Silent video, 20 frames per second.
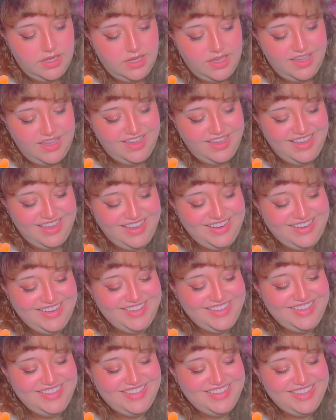
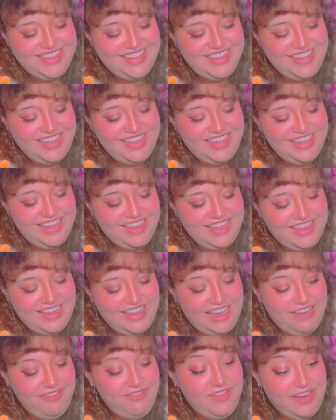And
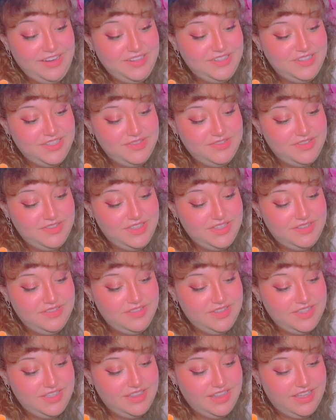I actually
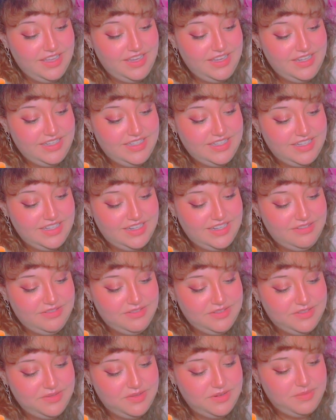really liked it. It
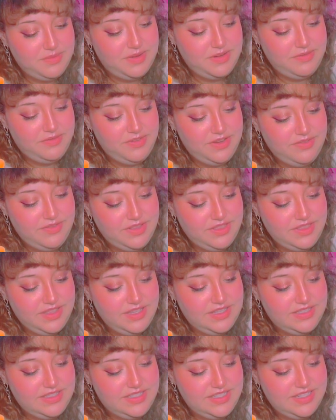was one of my favorite
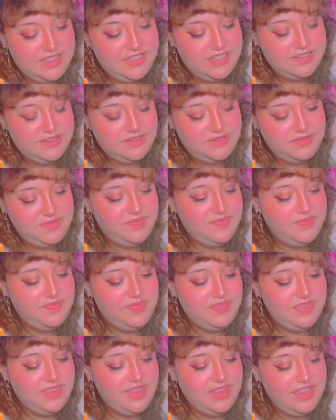things to do.
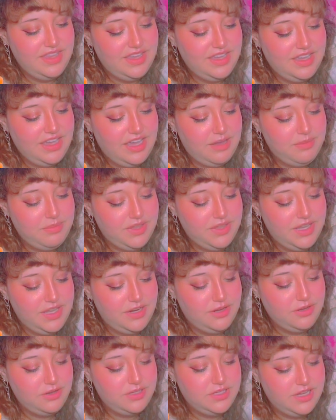I played
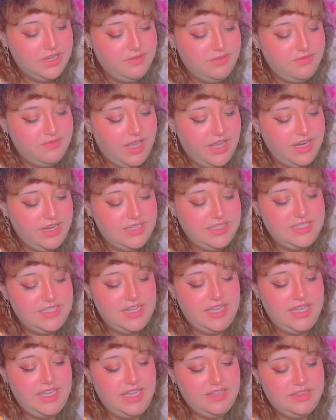Hooked on Phonics, and
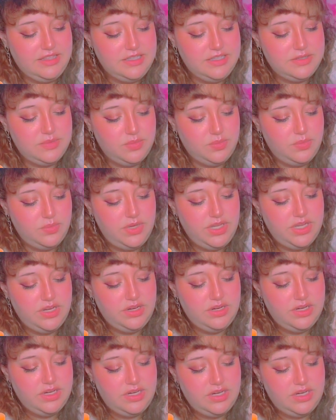I had this weird